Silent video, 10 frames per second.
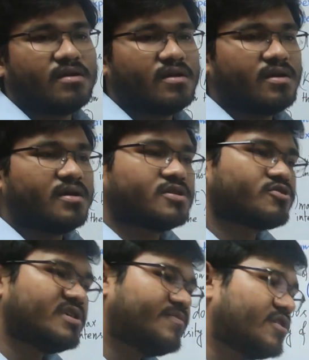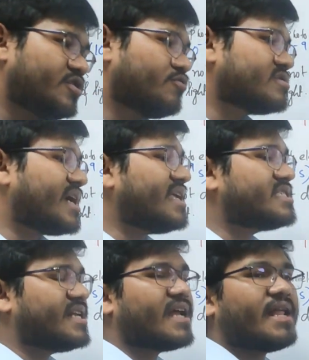So if you use an
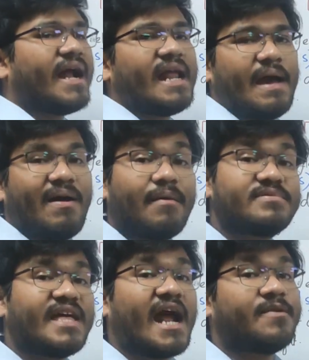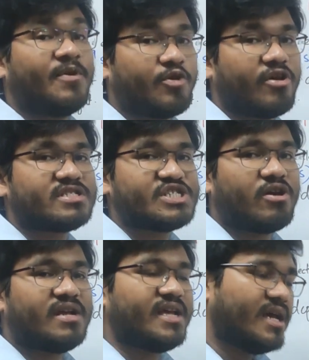incident light above that frequency
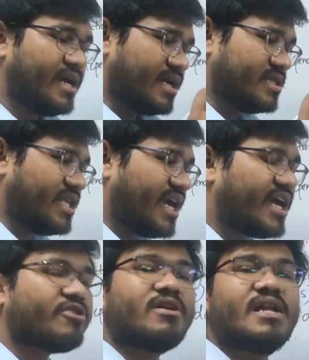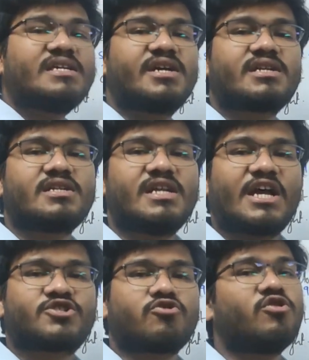only, then only
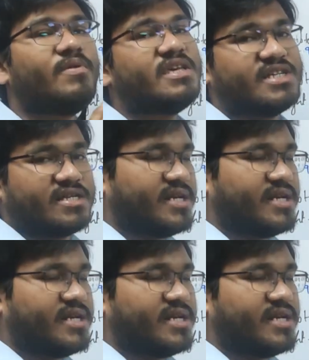electron will be ejected.